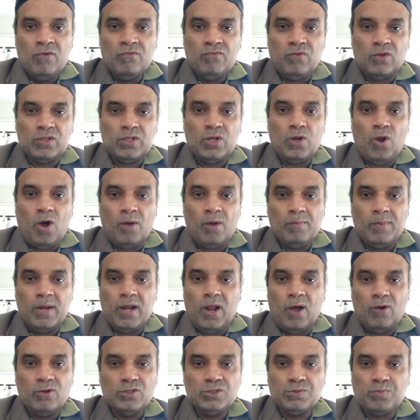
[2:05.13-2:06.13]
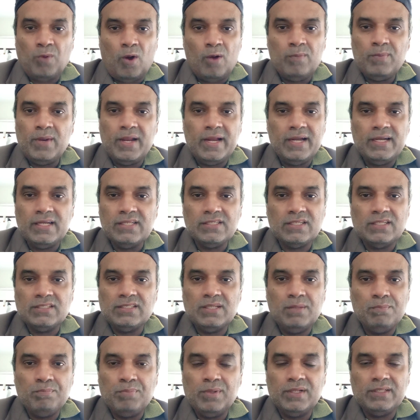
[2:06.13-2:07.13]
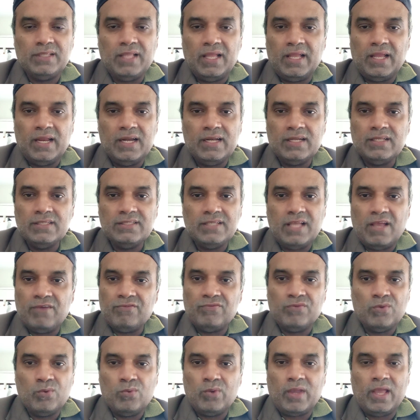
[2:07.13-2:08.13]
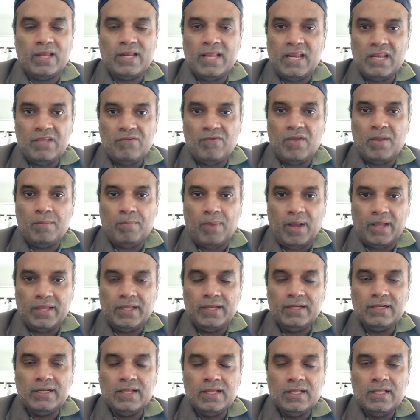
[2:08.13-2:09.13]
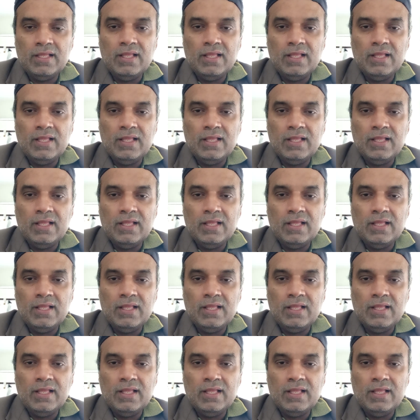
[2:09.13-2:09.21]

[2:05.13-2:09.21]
For the normal house, probably it is a simple thing. It is F, you can anyway buy it.